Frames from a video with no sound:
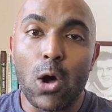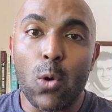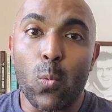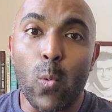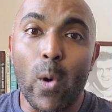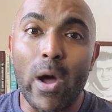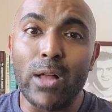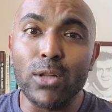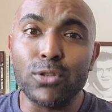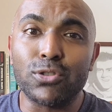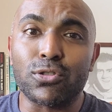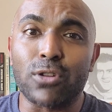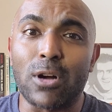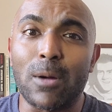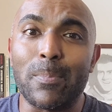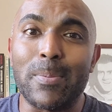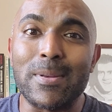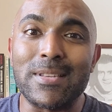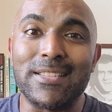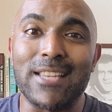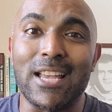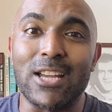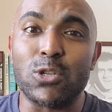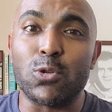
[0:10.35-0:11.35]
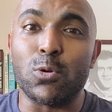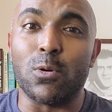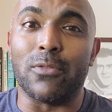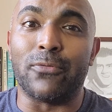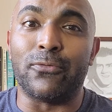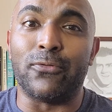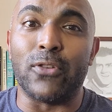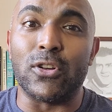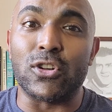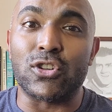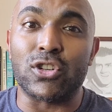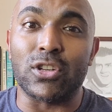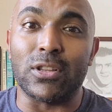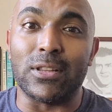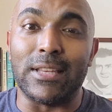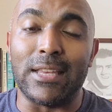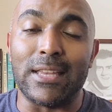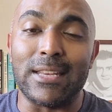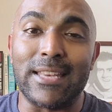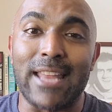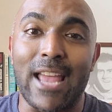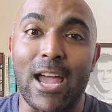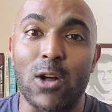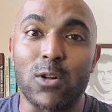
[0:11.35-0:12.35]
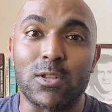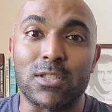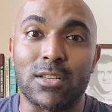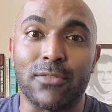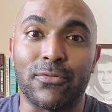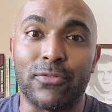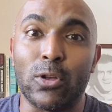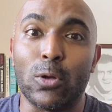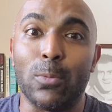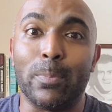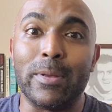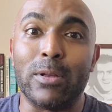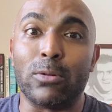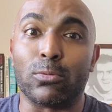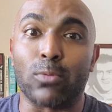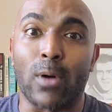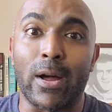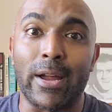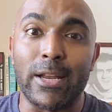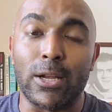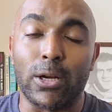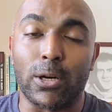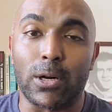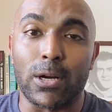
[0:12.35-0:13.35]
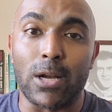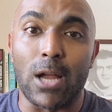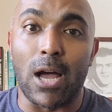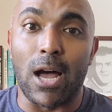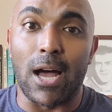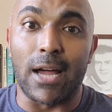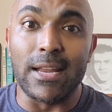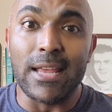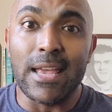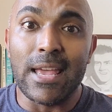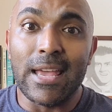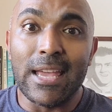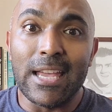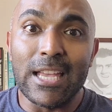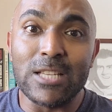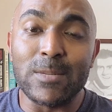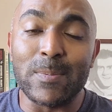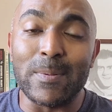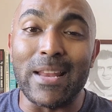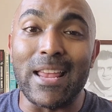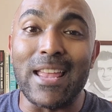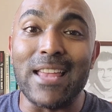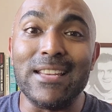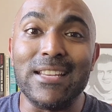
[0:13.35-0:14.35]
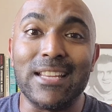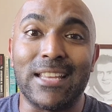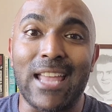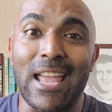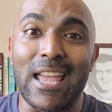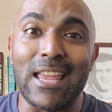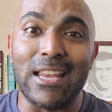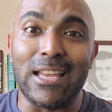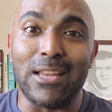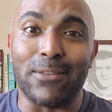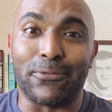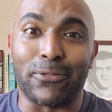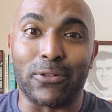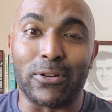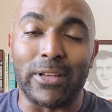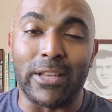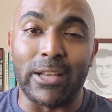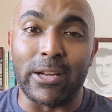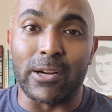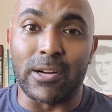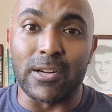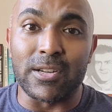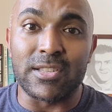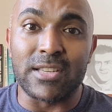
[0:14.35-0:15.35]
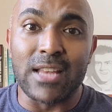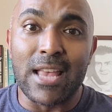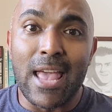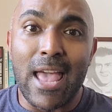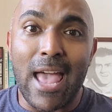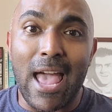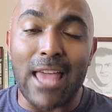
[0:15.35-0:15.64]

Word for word: While Trump has yet to officially announce if he'll be running or not, he's been indicating it for years,